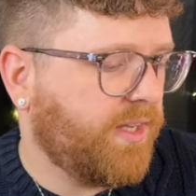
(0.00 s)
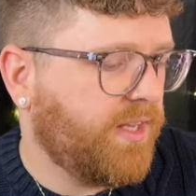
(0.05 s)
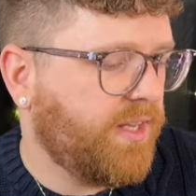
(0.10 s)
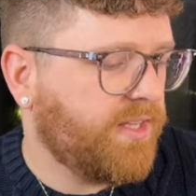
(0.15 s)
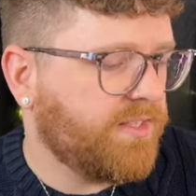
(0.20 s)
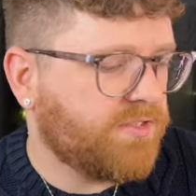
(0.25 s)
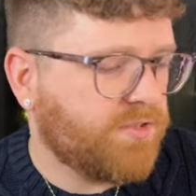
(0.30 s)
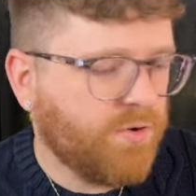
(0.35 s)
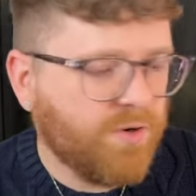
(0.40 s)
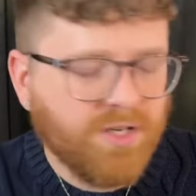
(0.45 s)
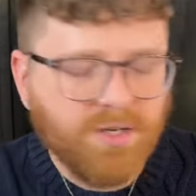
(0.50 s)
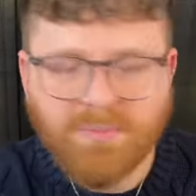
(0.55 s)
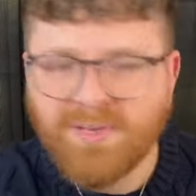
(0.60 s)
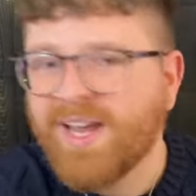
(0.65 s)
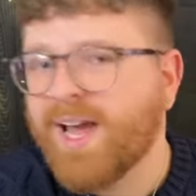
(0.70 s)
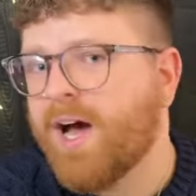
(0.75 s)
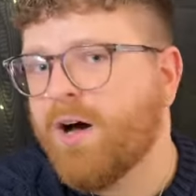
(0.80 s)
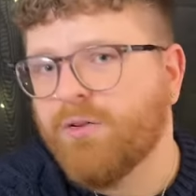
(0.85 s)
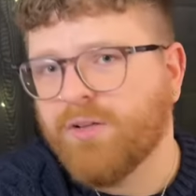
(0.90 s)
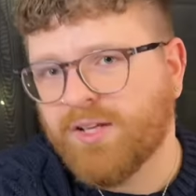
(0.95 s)
is going to be
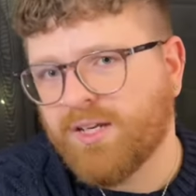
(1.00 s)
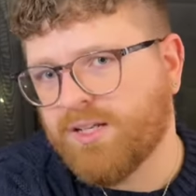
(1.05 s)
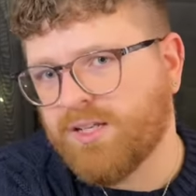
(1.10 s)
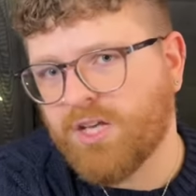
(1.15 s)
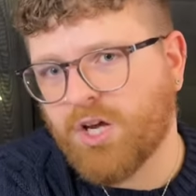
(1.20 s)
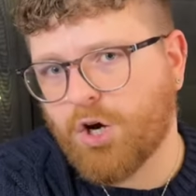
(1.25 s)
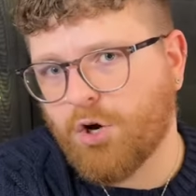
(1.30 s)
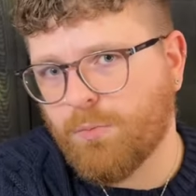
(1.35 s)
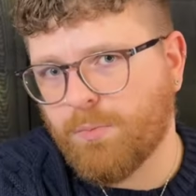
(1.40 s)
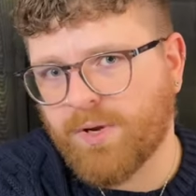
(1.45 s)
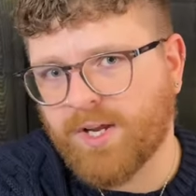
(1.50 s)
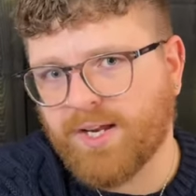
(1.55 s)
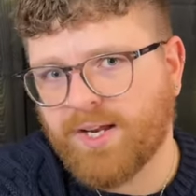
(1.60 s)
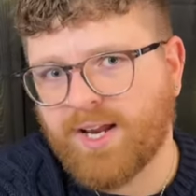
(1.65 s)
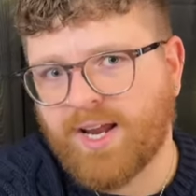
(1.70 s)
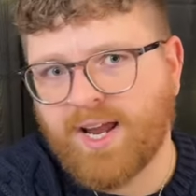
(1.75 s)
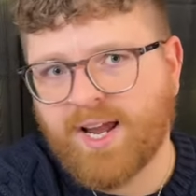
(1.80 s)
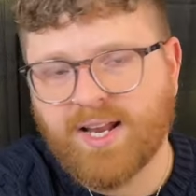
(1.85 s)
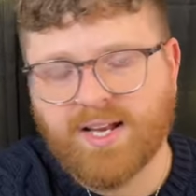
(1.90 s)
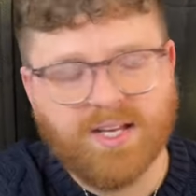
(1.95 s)
out in the open.
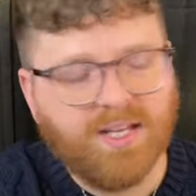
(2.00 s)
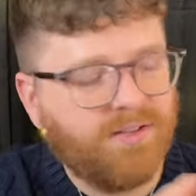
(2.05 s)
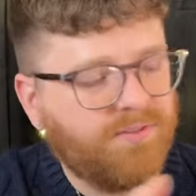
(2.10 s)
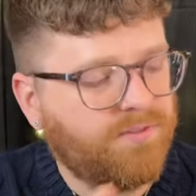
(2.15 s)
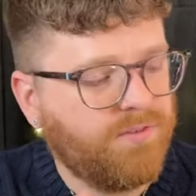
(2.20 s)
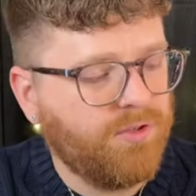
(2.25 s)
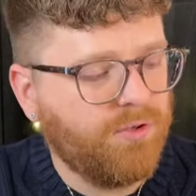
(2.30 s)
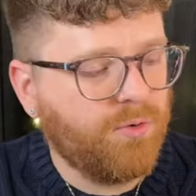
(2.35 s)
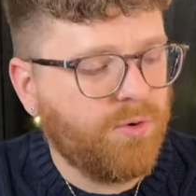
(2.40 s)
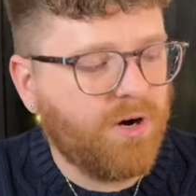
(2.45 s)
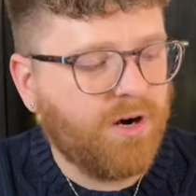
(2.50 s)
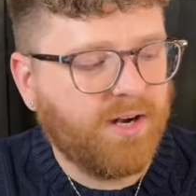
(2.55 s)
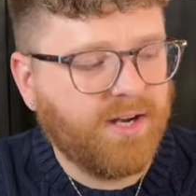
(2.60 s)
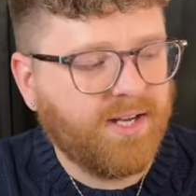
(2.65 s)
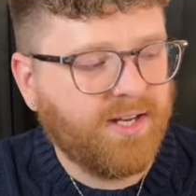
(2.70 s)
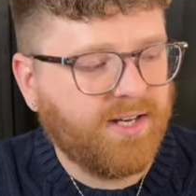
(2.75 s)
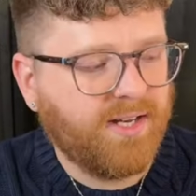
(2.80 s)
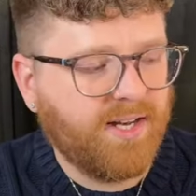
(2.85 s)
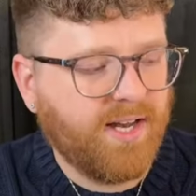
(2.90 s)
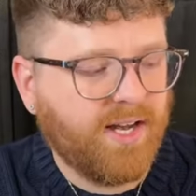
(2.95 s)
And if you are
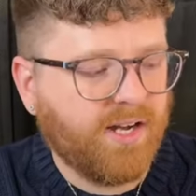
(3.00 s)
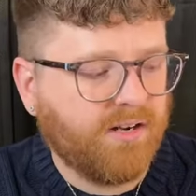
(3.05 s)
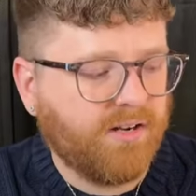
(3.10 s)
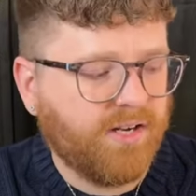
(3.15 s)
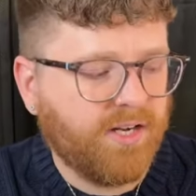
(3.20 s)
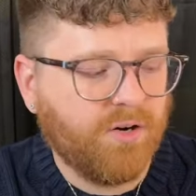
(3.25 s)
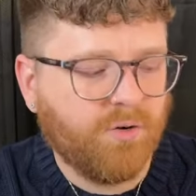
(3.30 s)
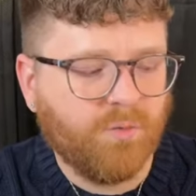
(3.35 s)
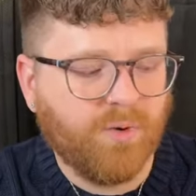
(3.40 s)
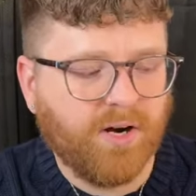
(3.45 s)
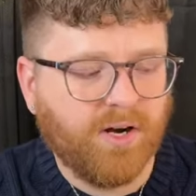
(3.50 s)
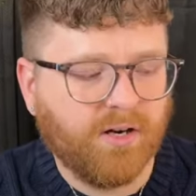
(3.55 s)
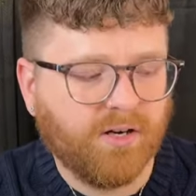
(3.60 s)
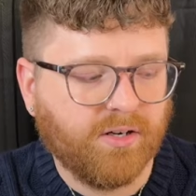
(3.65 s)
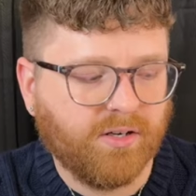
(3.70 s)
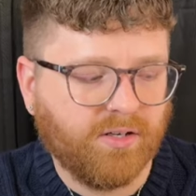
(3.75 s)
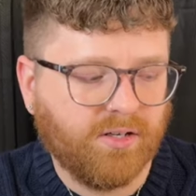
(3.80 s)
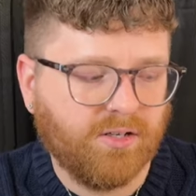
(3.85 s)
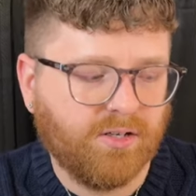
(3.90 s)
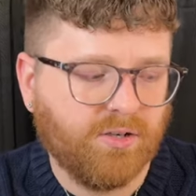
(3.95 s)
in an area where,
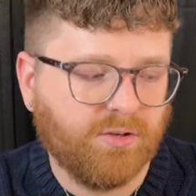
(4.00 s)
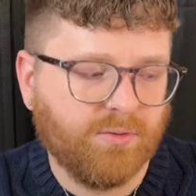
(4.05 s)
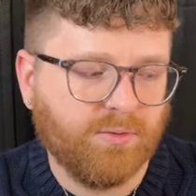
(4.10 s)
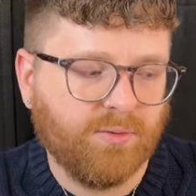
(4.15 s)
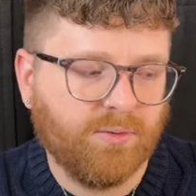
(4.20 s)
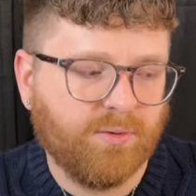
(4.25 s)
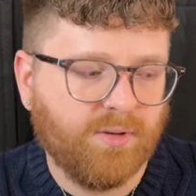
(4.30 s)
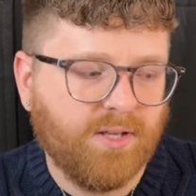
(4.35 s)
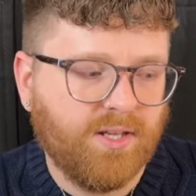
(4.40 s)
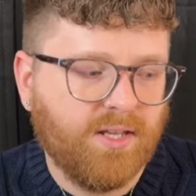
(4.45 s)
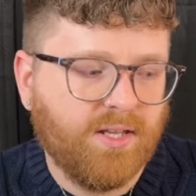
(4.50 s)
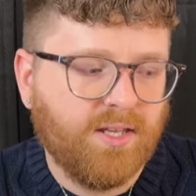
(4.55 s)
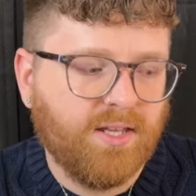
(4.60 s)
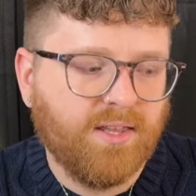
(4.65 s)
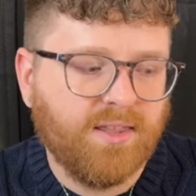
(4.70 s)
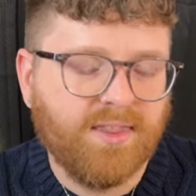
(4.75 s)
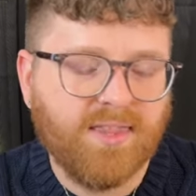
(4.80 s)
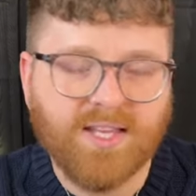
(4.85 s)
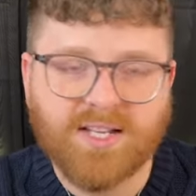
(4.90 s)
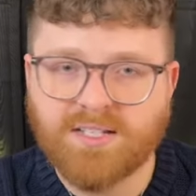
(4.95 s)
you know,
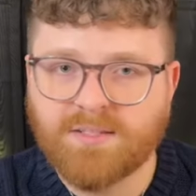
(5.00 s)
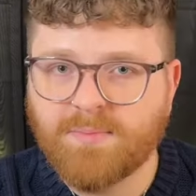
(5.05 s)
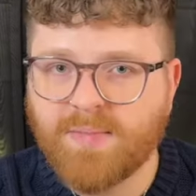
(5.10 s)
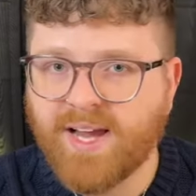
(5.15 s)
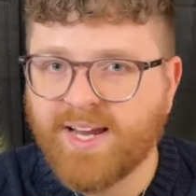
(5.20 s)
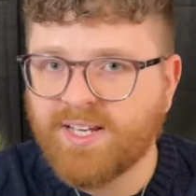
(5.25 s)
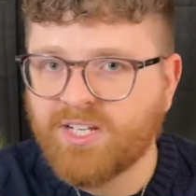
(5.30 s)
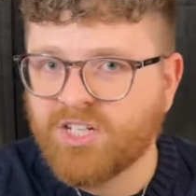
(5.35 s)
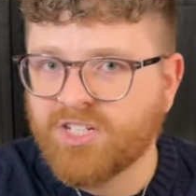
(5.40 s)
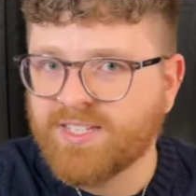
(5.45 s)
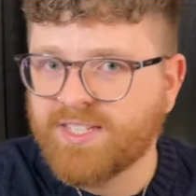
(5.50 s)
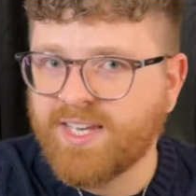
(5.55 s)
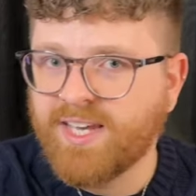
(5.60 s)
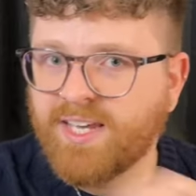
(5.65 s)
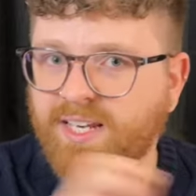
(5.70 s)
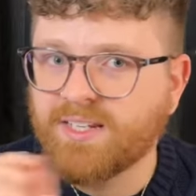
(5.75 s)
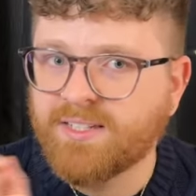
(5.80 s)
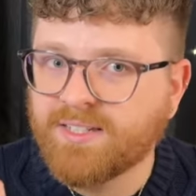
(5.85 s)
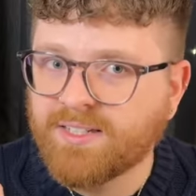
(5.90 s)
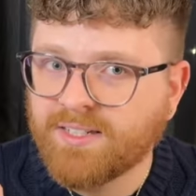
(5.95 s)
things might just
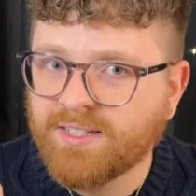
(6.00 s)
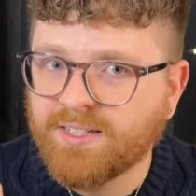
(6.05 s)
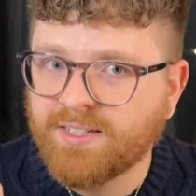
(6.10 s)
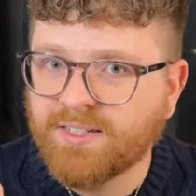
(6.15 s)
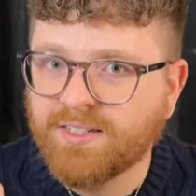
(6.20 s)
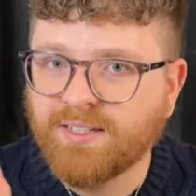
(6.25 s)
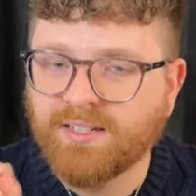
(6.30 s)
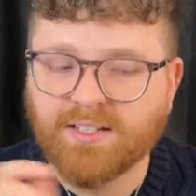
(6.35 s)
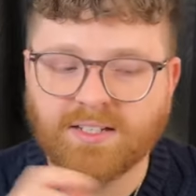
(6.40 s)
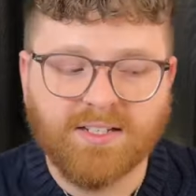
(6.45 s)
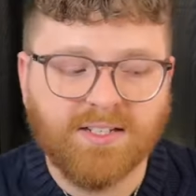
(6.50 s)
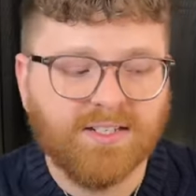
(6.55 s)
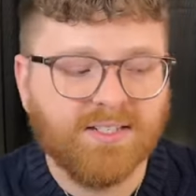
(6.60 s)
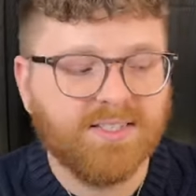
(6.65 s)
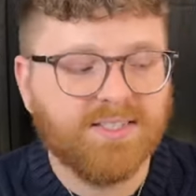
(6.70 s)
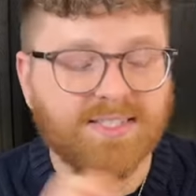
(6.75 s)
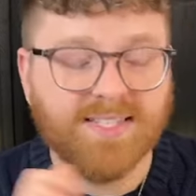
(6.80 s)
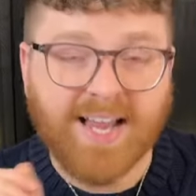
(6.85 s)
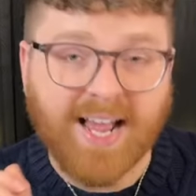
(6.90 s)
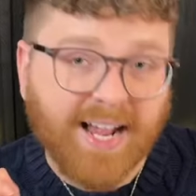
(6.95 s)
get
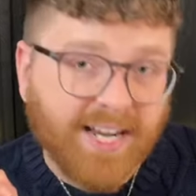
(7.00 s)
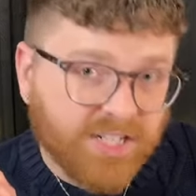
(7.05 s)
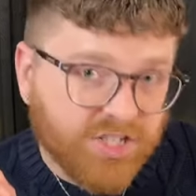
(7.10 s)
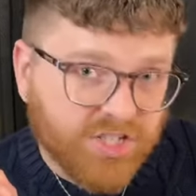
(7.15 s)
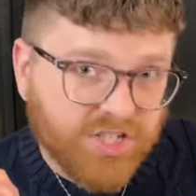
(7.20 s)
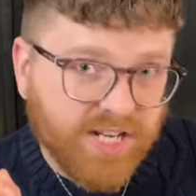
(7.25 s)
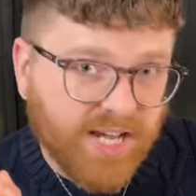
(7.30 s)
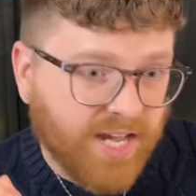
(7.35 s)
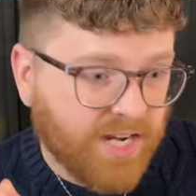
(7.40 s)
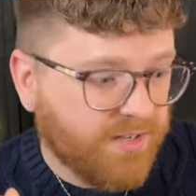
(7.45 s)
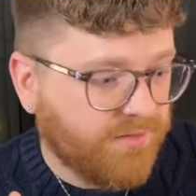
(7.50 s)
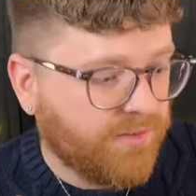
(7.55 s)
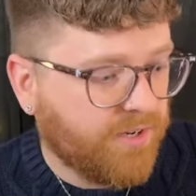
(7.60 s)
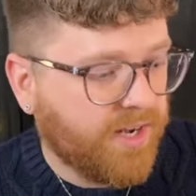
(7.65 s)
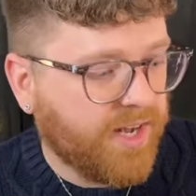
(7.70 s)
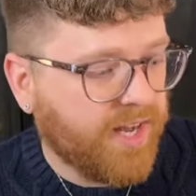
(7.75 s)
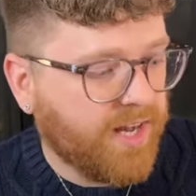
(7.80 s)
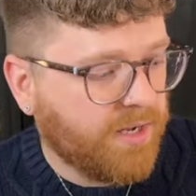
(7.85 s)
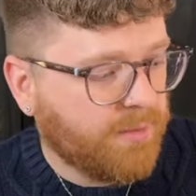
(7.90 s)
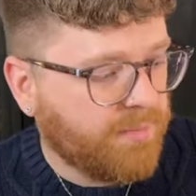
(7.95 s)
snatched out of your
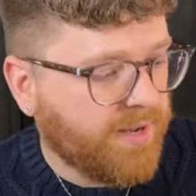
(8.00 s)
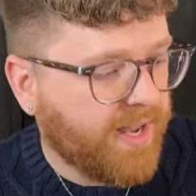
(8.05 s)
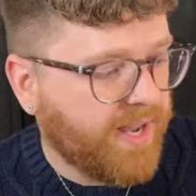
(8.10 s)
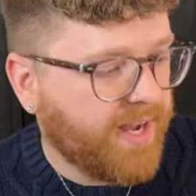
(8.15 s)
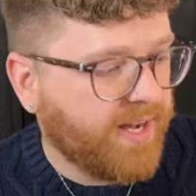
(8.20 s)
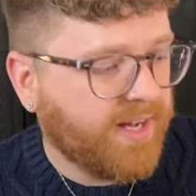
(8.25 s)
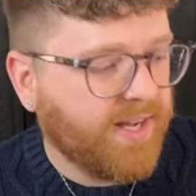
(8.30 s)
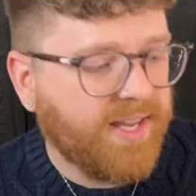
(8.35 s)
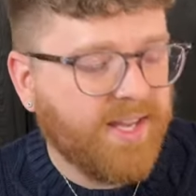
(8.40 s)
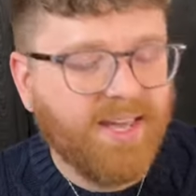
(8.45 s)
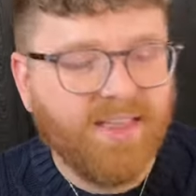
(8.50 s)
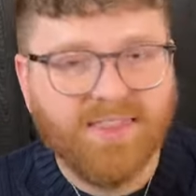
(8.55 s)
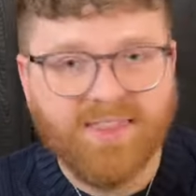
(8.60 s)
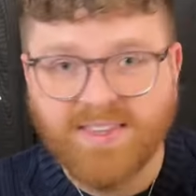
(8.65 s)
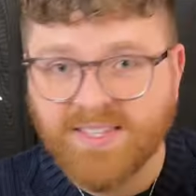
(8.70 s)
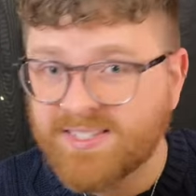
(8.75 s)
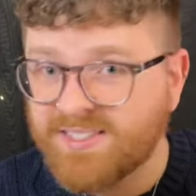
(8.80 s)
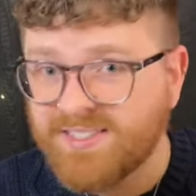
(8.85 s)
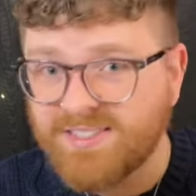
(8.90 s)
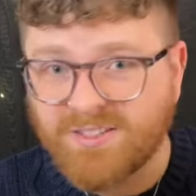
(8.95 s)
handbag,
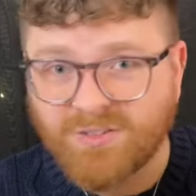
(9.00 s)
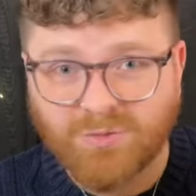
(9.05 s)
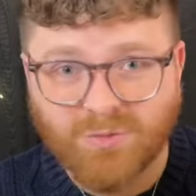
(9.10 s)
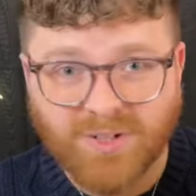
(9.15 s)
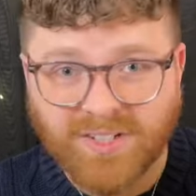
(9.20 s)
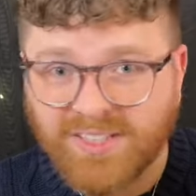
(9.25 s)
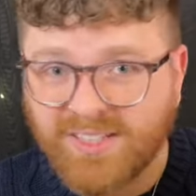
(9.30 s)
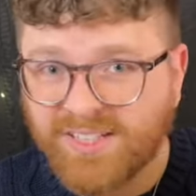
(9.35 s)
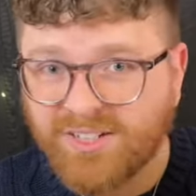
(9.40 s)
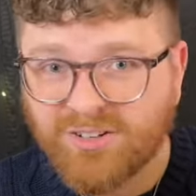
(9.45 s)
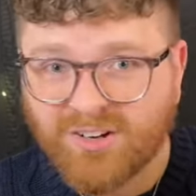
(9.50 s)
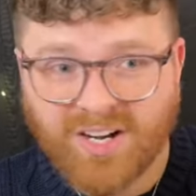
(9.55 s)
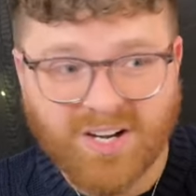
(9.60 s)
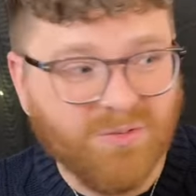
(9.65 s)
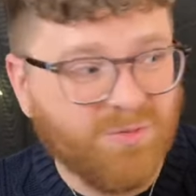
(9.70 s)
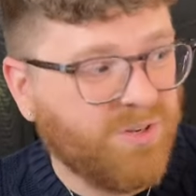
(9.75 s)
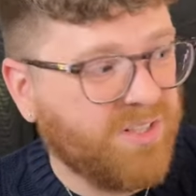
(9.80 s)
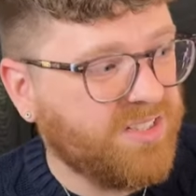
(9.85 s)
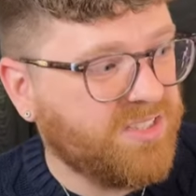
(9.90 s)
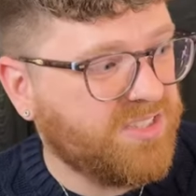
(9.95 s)
this is a really great
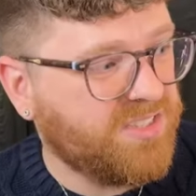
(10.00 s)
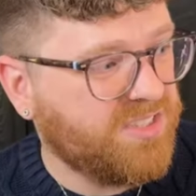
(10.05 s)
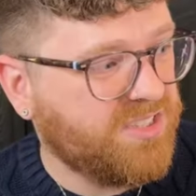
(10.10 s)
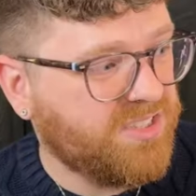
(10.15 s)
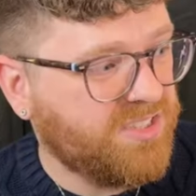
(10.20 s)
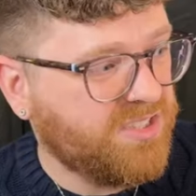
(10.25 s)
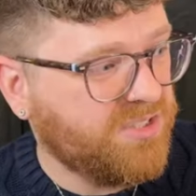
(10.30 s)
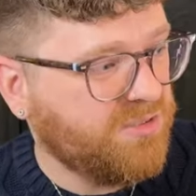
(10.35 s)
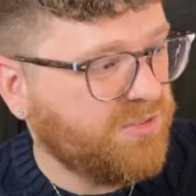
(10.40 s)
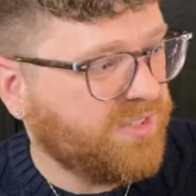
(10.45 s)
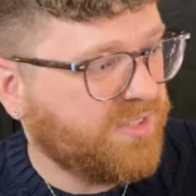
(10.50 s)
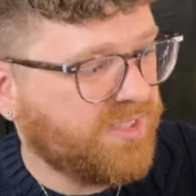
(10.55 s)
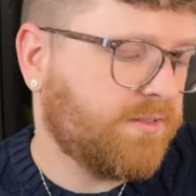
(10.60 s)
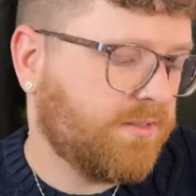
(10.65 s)
one to do it.